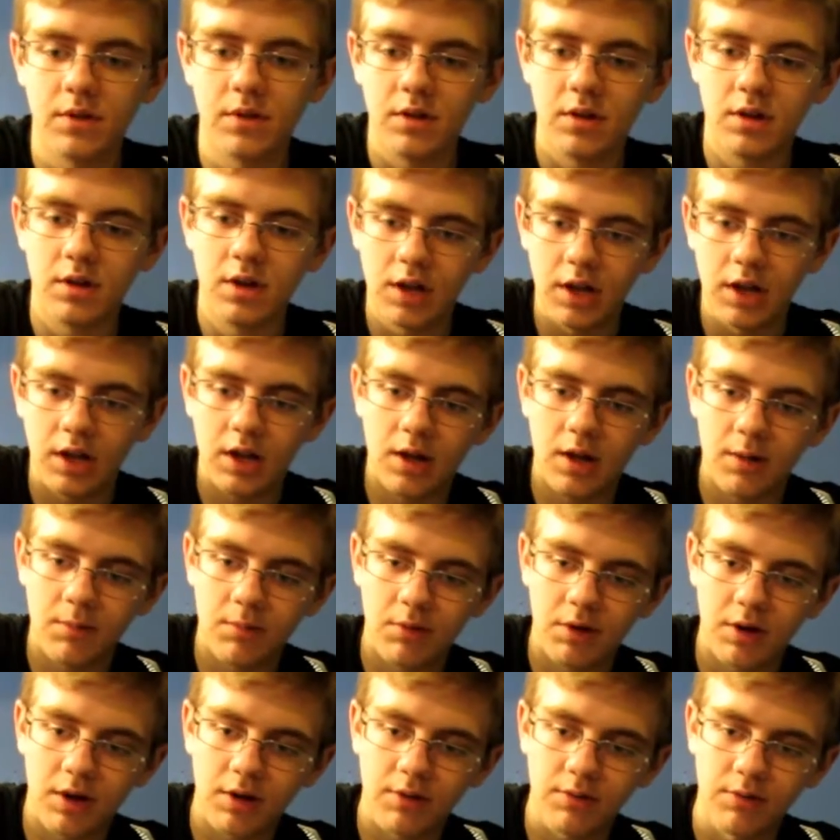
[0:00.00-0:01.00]
Getting him
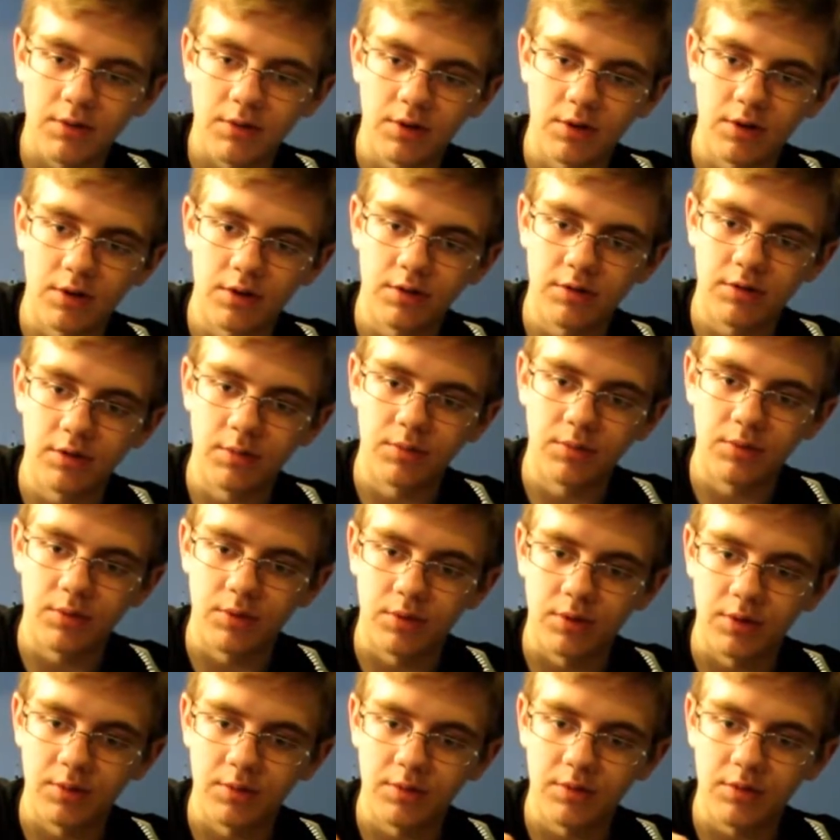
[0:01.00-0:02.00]
ready for some
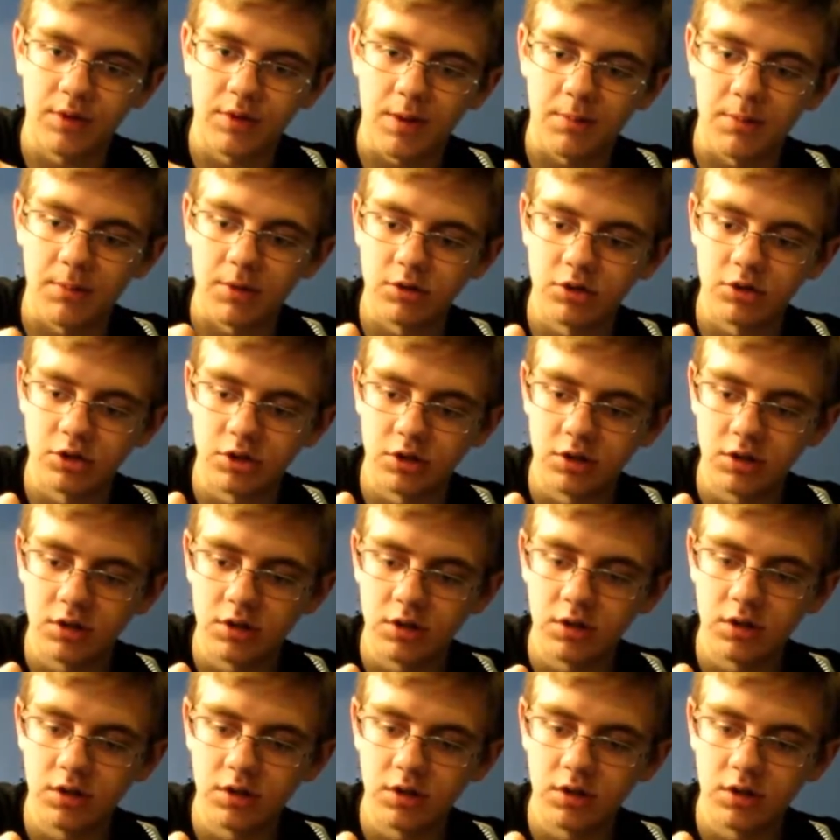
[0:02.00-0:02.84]
sort of stop motion.